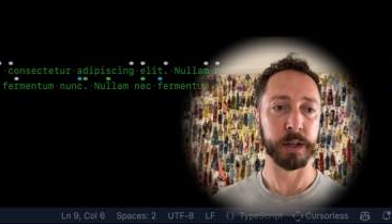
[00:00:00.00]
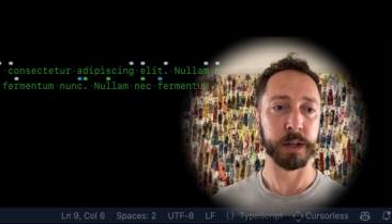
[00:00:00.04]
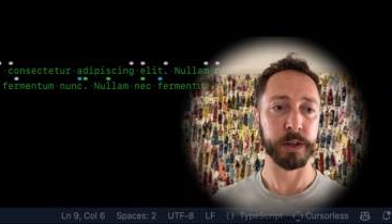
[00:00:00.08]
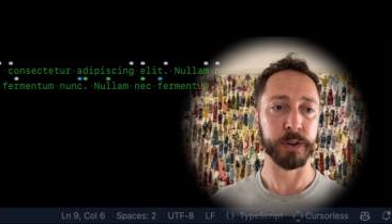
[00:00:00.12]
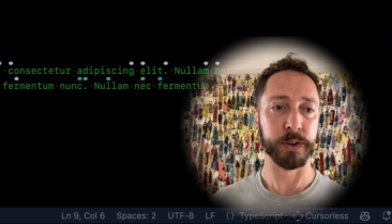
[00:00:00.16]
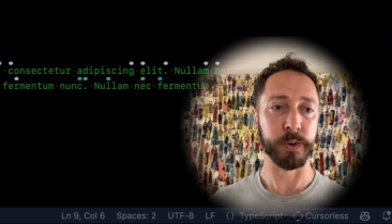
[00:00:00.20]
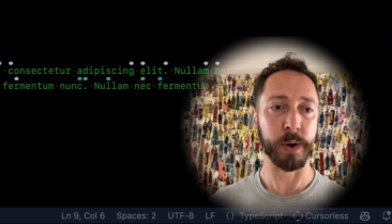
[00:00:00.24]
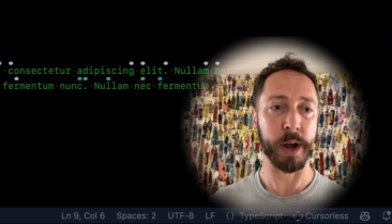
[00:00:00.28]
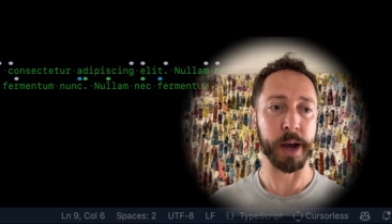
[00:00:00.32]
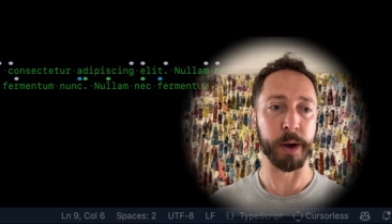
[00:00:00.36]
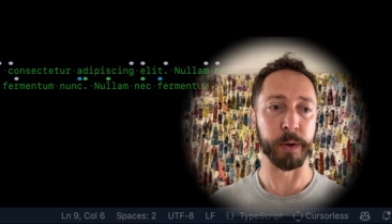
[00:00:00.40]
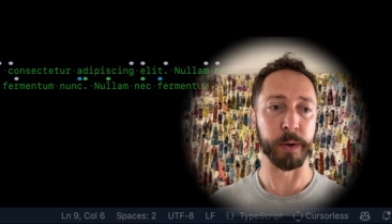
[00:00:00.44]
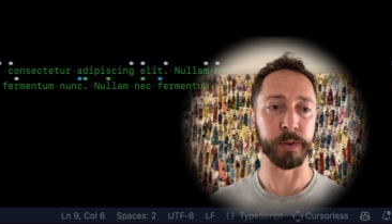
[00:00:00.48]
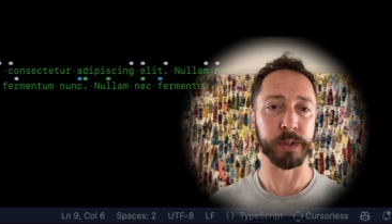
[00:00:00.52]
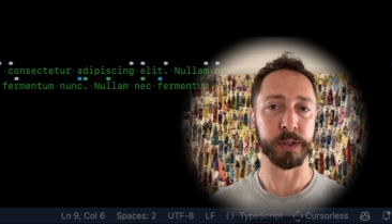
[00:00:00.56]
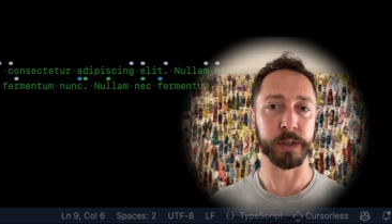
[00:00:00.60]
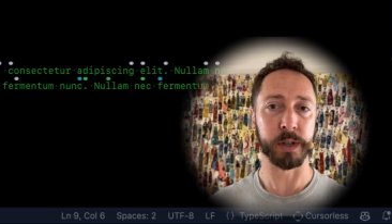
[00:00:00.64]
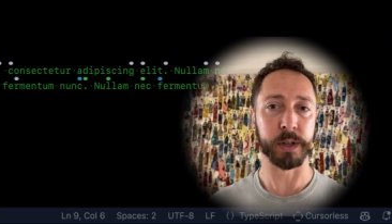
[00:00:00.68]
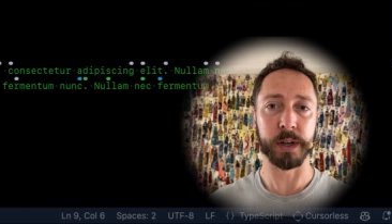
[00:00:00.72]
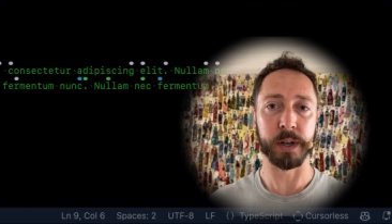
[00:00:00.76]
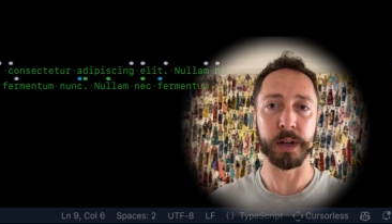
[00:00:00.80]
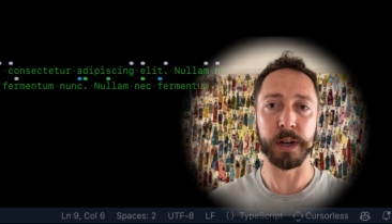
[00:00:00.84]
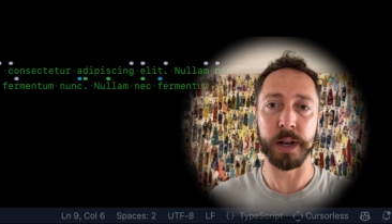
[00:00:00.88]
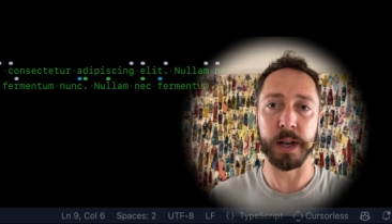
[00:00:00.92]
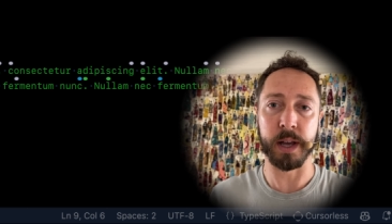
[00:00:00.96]
drowse,
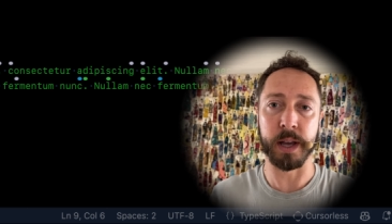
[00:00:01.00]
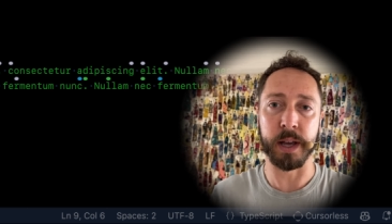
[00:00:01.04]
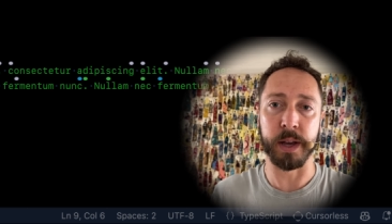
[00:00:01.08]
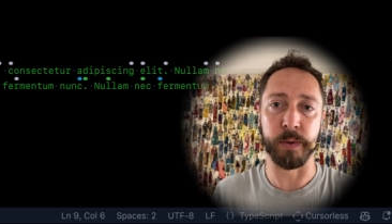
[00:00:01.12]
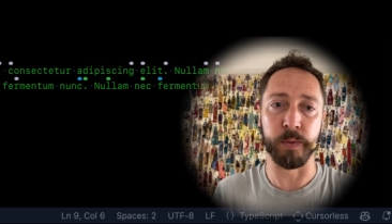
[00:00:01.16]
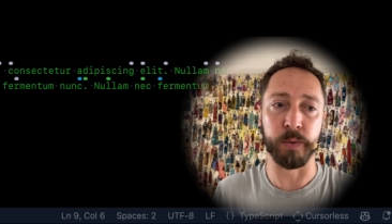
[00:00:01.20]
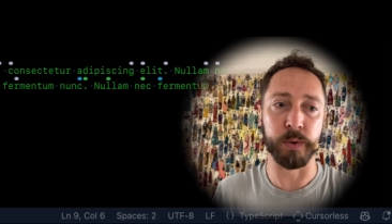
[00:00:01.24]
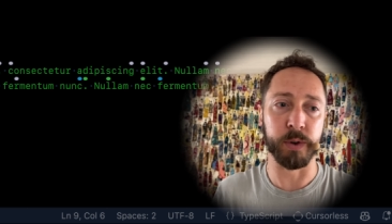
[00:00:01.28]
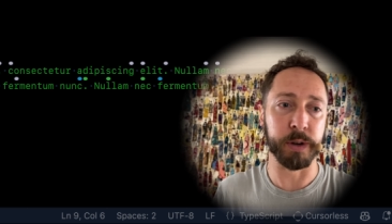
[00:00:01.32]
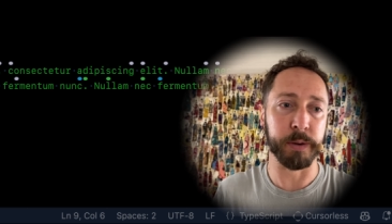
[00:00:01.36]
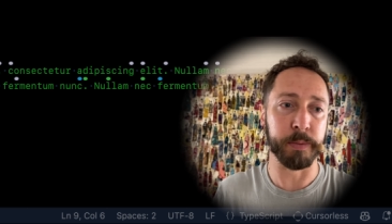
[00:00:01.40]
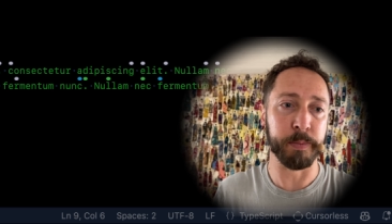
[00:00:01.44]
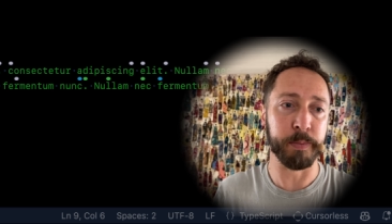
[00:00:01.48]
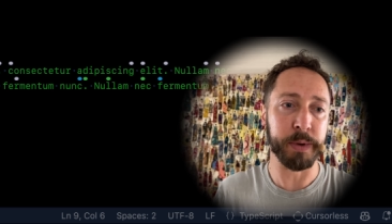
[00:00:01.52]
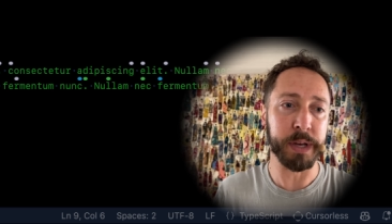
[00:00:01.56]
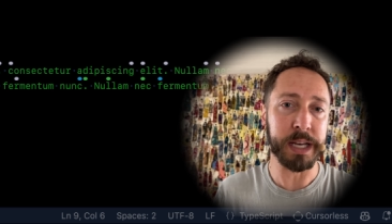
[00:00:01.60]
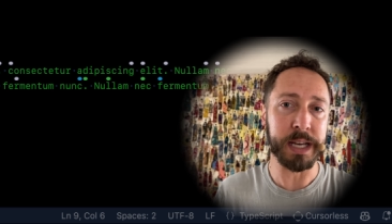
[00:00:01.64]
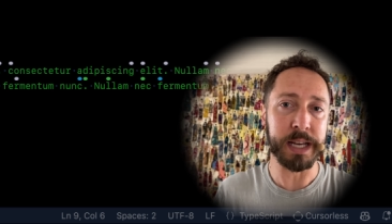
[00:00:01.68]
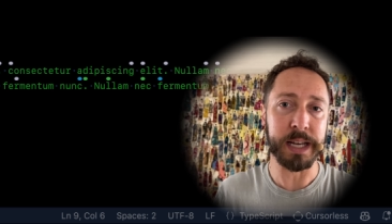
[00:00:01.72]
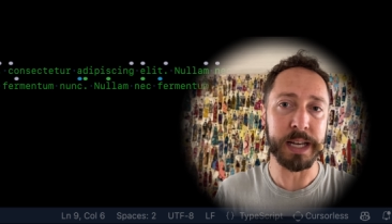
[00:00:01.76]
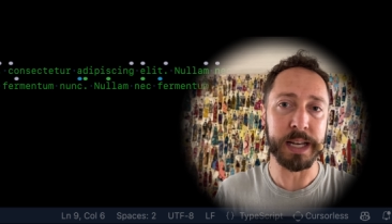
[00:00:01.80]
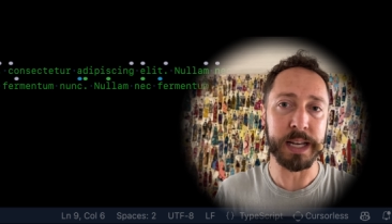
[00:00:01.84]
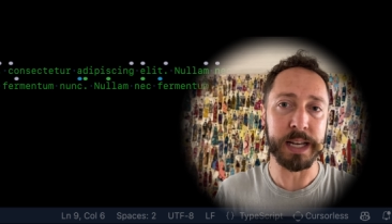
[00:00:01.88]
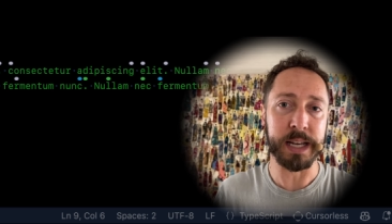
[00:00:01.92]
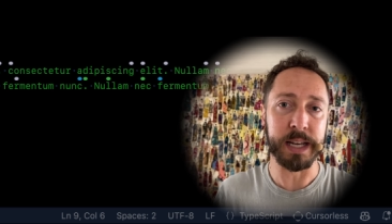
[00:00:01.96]
it would
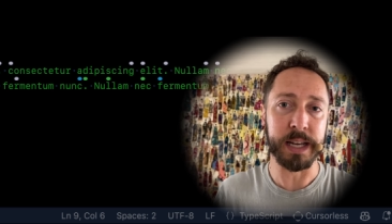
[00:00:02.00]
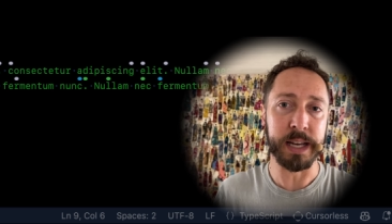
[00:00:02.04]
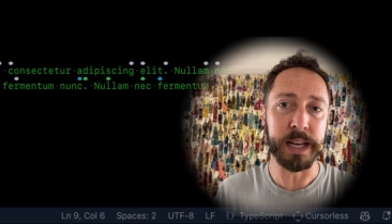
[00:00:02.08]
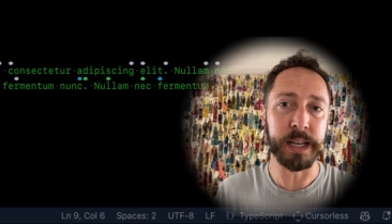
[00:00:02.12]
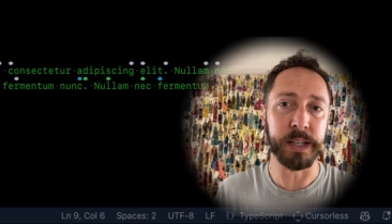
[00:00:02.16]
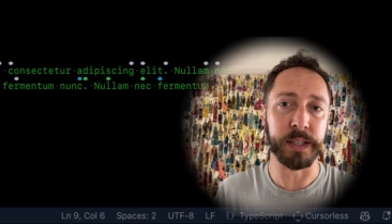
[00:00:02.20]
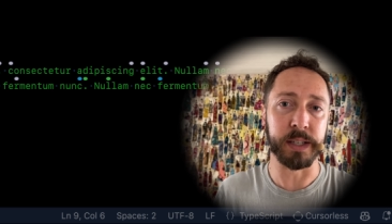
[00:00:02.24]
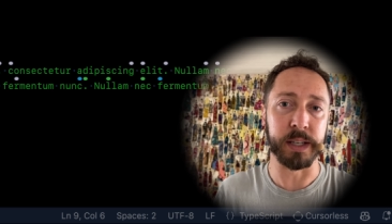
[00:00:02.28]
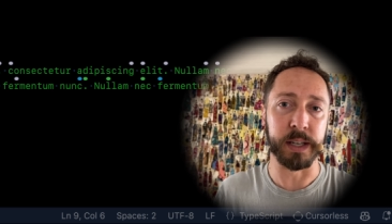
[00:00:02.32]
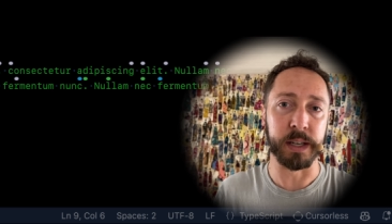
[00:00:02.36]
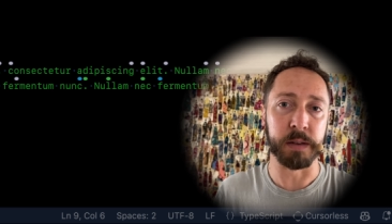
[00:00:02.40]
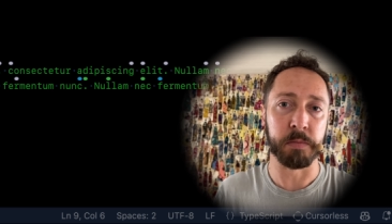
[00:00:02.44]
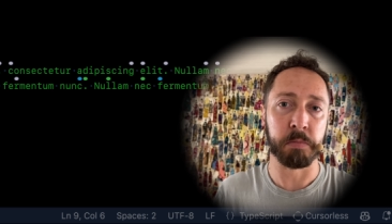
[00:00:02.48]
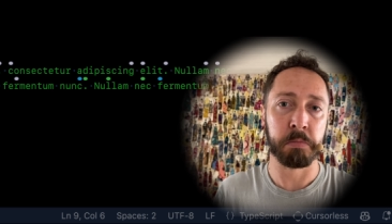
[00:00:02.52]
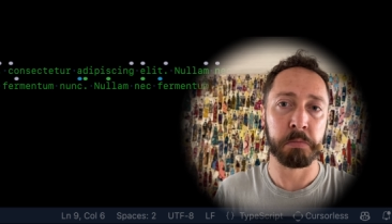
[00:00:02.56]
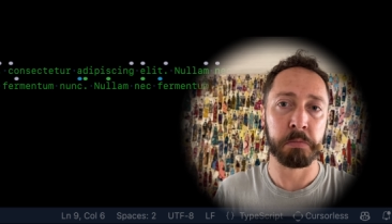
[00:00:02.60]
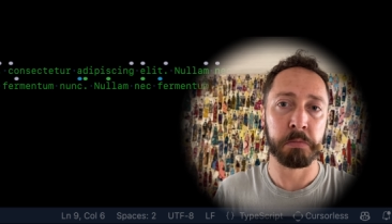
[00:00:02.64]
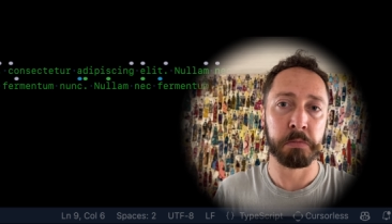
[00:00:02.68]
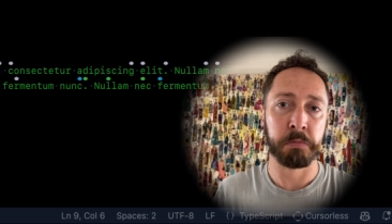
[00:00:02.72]
be easy.